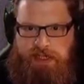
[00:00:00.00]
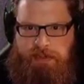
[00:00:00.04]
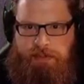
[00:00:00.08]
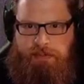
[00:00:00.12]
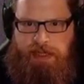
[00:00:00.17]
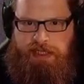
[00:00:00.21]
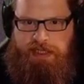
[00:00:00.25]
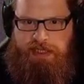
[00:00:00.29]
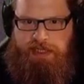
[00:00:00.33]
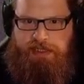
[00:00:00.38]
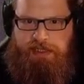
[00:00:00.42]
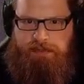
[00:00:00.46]
the
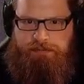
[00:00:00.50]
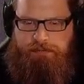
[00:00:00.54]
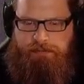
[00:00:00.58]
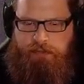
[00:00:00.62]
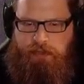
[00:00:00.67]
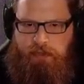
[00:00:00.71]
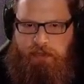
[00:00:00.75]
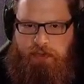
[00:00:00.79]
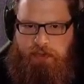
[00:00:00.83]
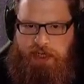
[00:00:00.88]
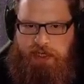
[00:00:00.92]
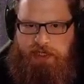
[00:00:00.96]
base
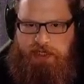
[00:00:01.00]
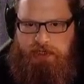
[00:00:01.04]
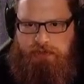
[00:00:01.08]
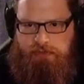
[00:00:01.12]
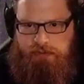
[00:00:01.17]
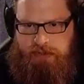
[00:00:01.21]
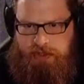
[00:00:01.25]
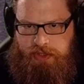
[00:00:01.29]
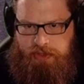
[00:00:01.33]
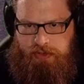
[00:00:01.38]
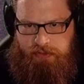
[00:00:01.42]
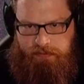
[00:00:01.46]
for nature
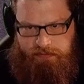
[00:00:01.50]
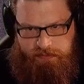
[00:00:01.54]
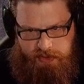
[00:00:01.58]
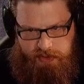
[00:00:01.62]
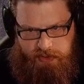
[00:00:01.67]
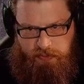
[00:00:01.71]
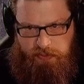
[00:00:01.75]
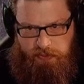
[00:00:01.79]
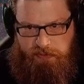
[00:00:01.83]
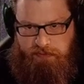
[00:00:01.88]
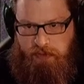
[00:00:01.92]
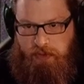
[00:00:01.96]

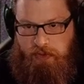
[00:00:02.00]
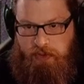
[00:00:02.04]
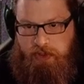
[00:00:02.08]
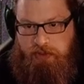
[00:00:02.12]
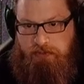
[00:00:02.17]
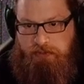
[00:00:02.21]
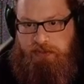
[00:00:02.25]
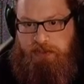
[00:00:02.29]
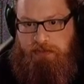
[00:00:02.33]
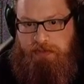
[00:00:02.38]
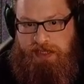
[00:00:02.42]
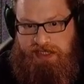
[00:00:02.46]
reserves. We've got
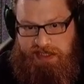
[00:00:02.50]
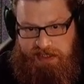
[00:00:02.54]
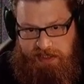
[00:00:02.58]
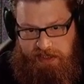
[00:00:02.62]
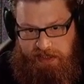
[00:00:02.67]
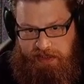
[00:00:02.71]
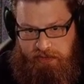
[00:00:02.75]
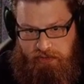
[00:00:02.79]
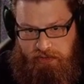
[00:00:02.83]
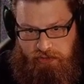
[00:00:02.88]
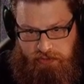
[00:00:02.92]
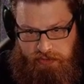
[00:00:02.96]
some
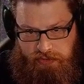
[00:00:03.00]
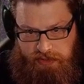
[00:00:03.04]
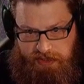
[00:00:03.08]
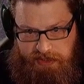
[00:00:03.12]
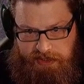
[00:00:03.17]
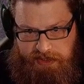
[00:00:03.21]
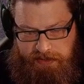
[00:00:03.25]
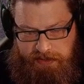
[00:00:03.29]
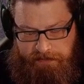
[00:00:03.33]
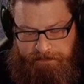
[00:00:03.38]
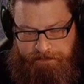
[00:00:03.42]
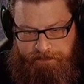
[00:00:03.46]
domesticated
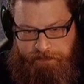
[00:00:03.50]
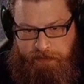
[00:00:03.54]
trees.